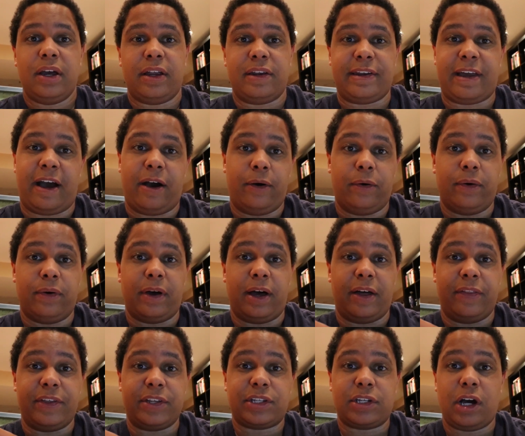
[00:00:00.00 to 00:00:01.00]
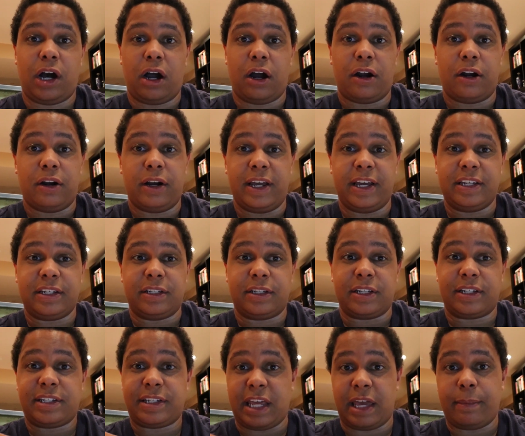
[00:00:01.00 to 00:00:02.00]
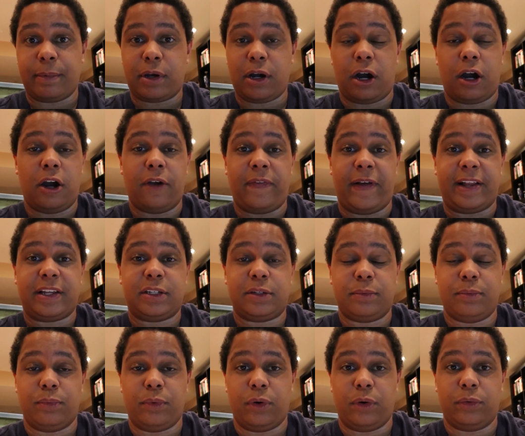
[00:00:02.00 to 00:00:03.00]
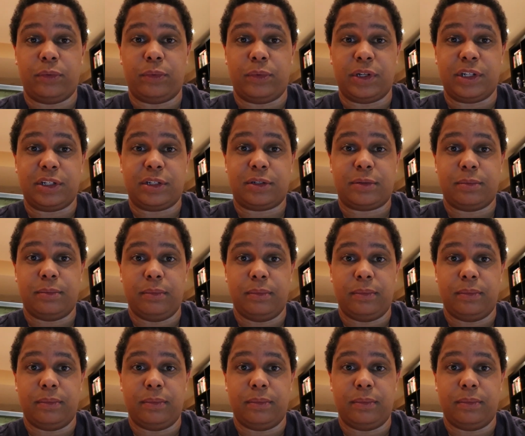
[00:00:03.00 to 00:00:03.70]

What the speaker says: Now, this car is the same car that was